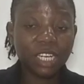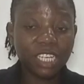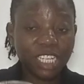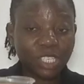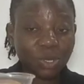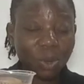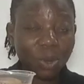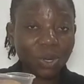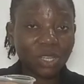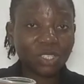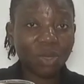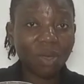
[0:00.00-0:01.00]
This
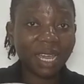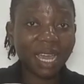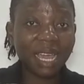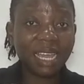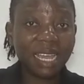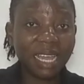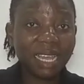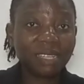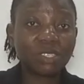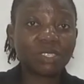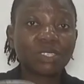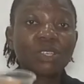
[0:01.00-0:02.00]
coconut oil
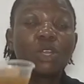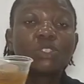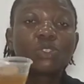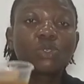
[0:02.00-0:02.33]
is